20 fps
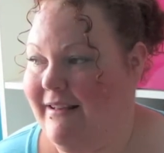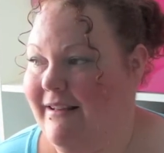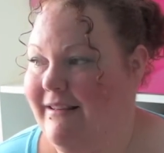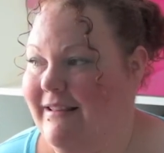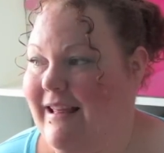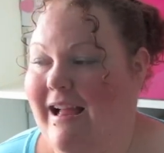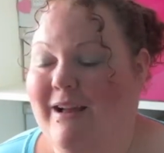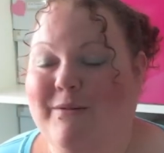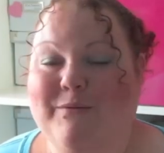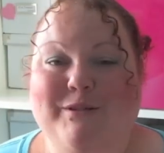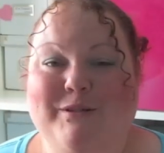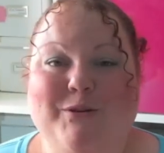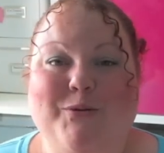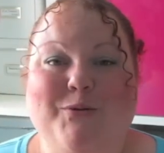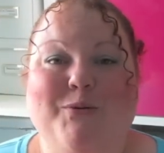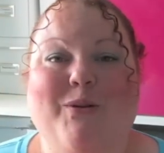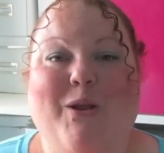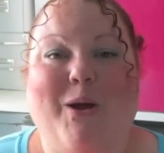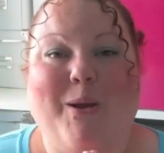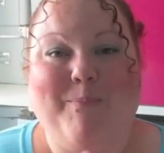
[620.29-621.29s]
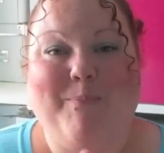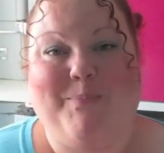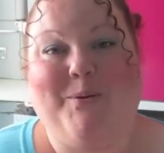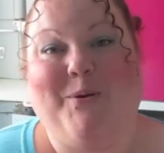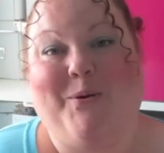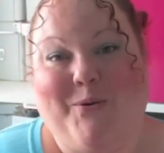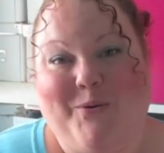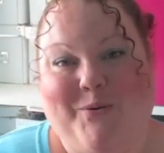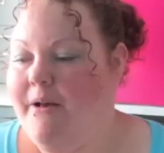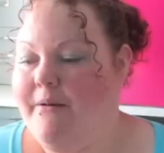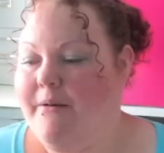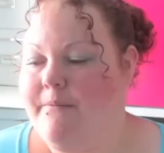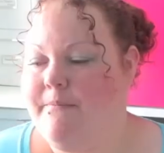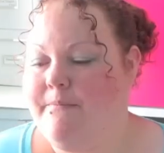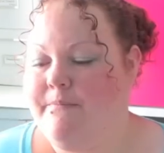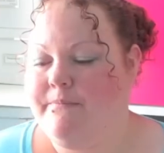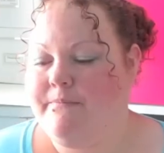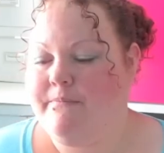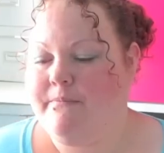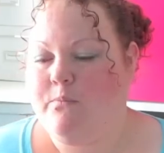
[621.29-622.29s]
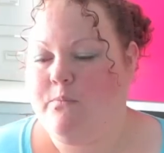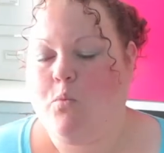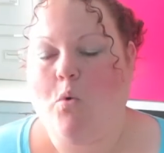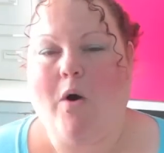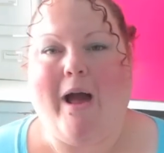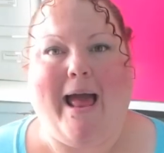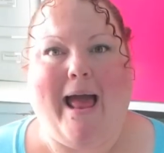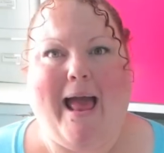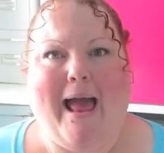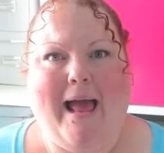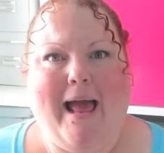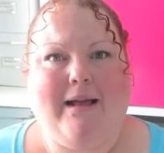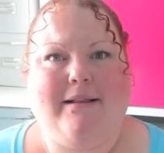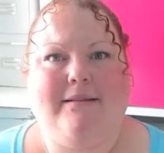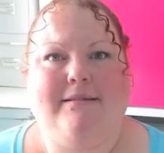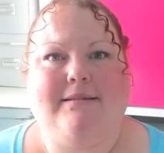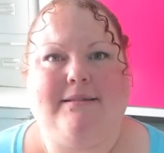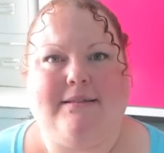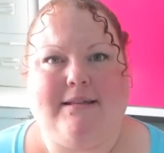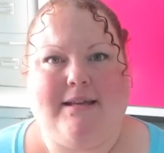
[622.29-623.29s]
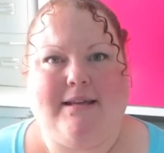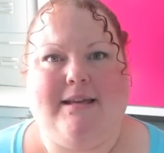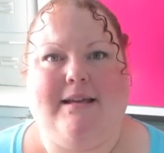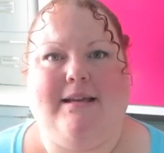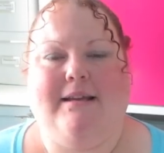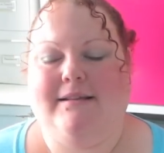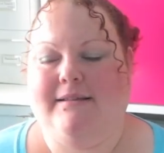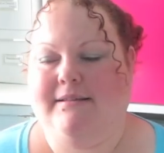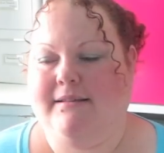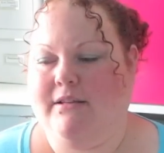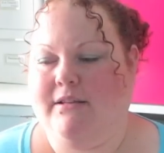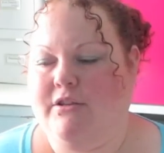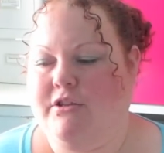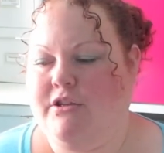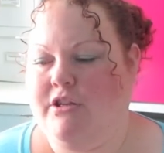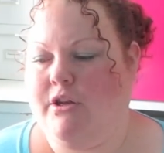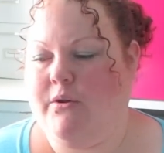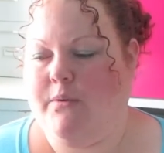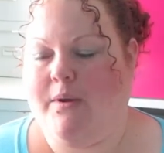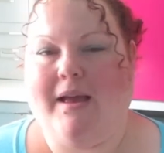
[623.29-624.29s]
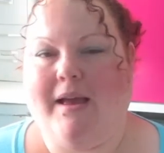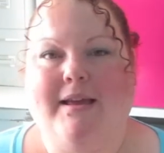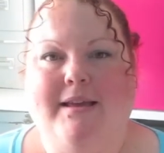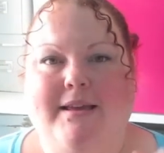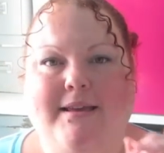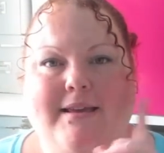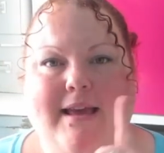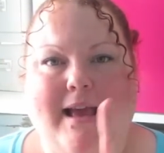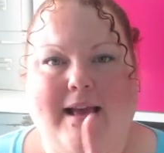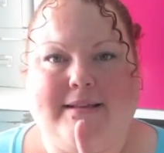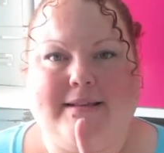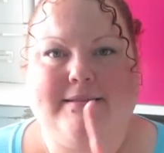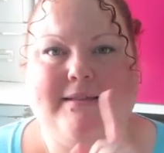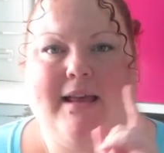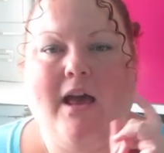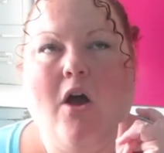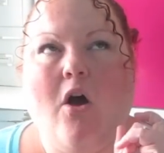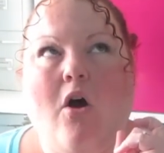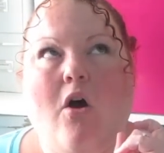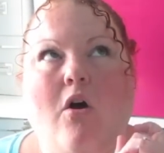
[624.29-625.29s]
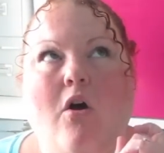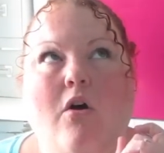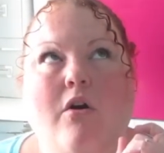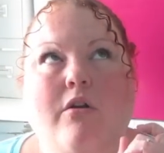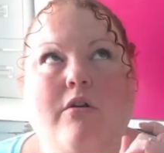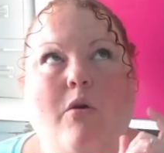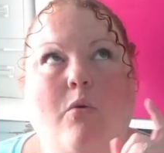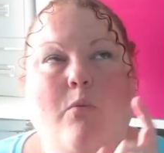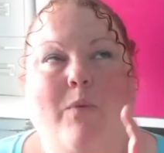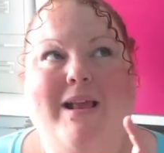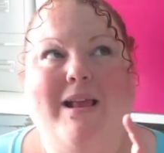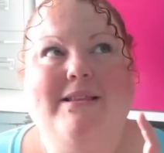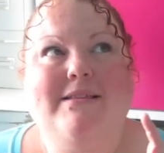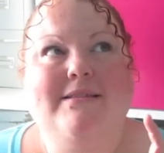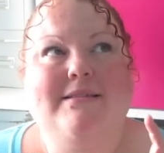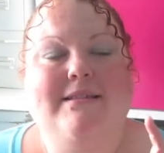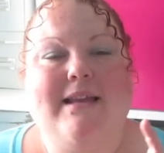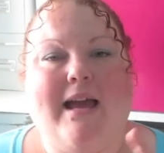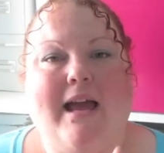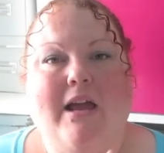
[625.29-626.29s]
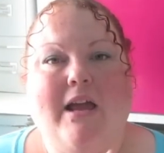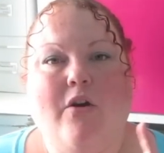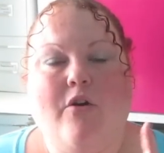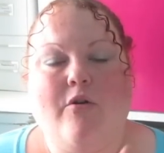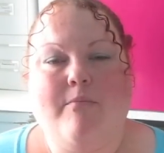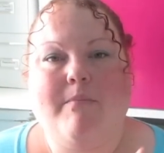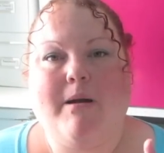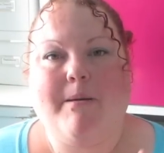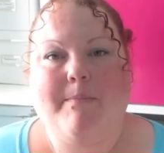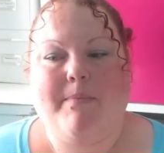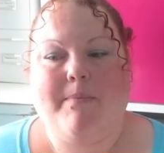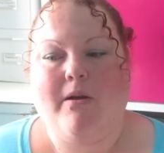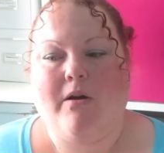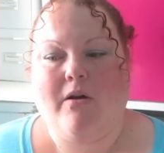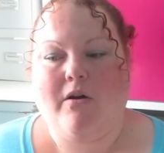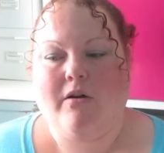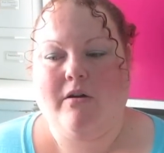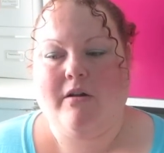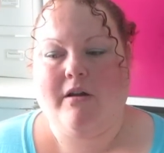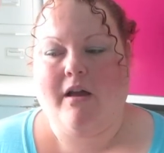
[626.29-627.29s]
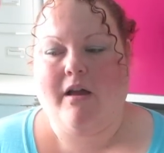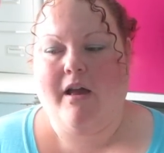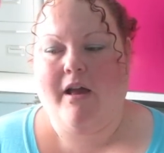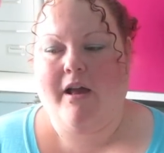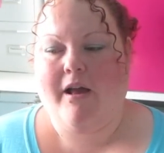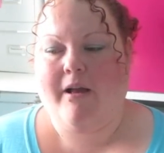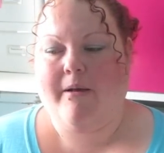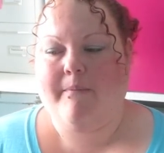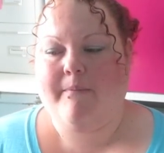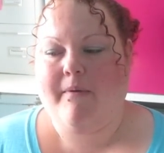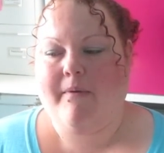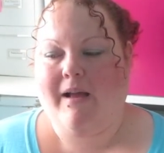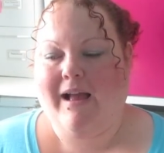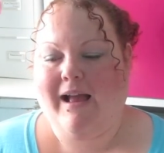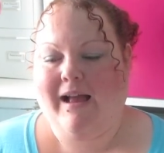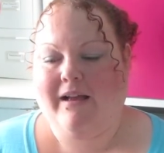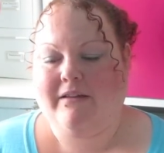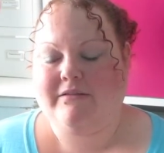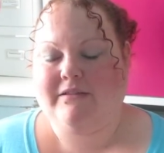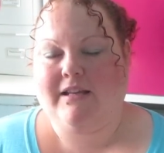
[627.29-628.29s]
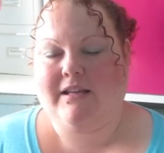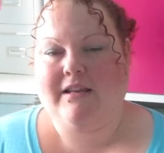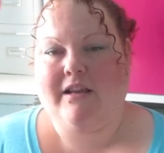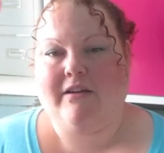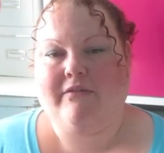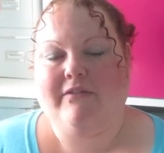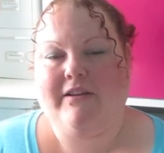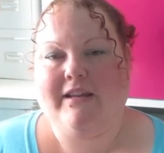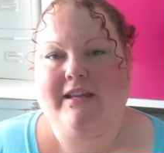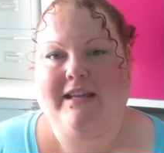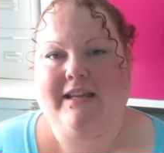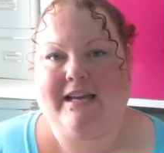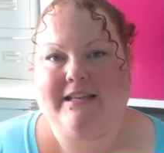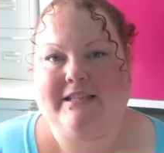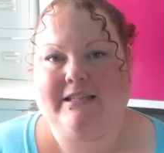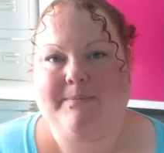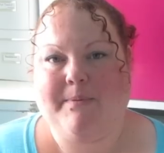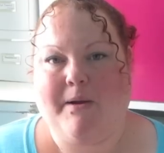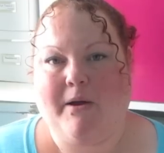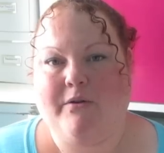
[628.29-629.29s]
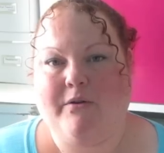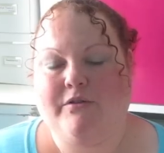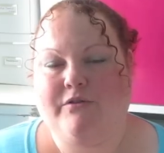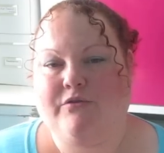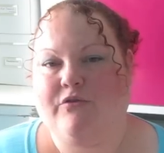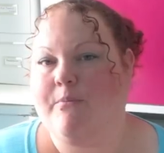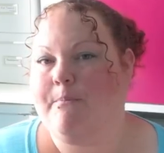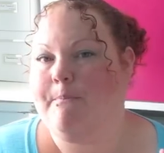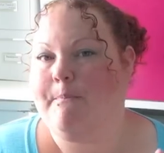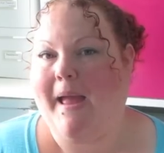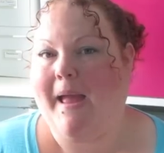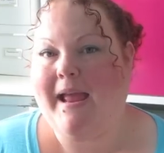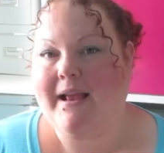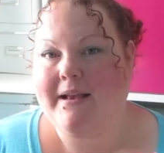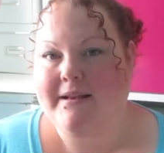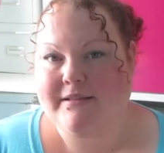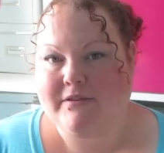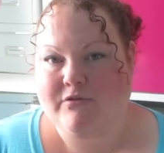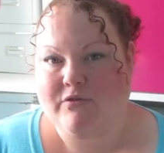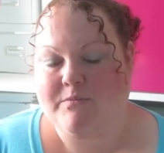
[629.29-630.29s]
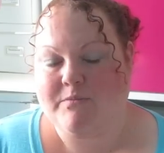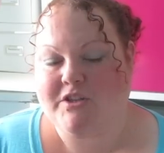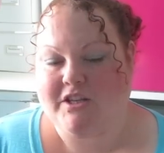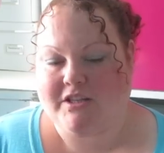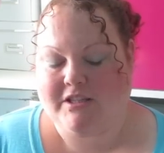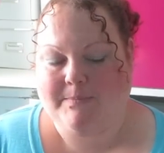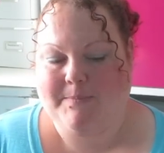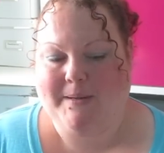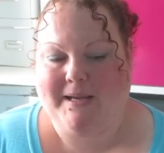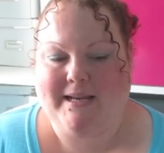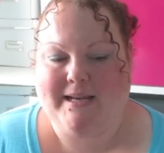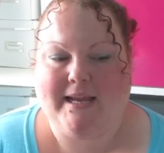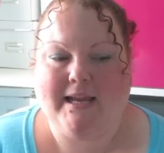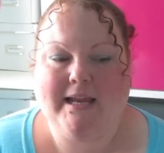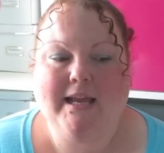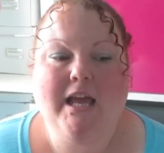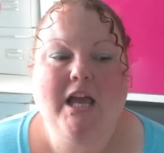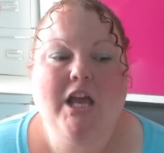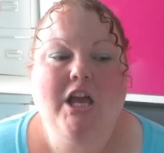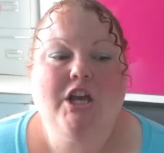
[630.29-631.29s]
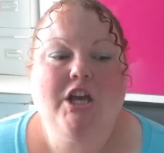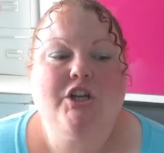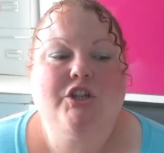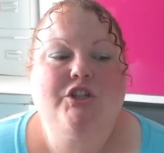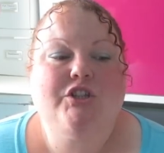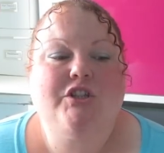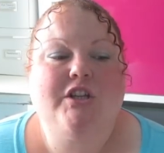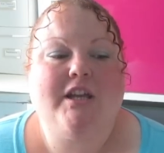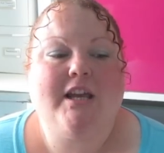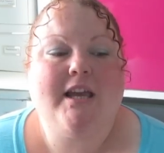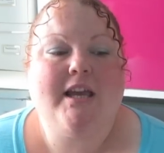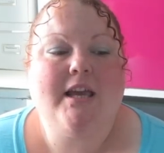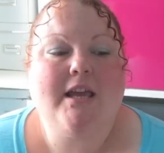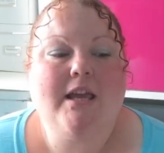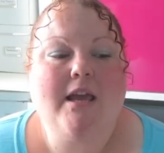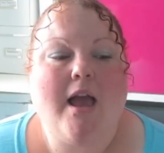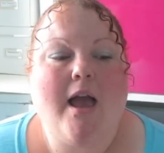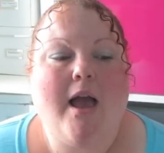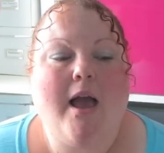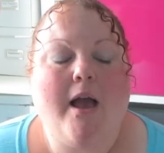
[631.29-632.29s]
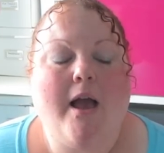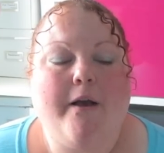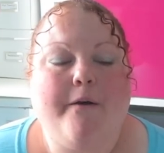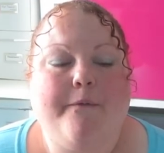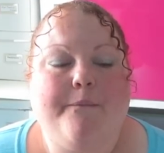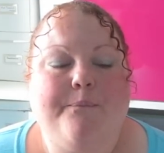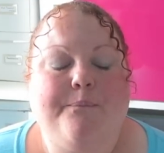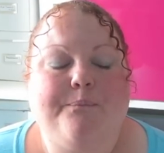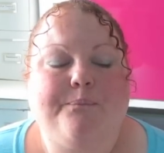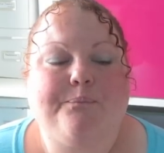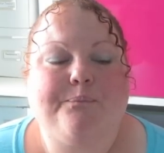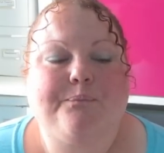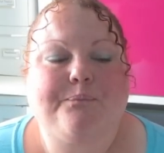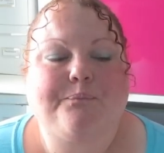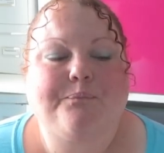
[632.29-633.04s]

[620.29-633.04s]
That was all I bought. Um, what else is new? Yes, on Wednesday on my blog, um, I had a lovely guest post from Bex from Just Pinning. She, um,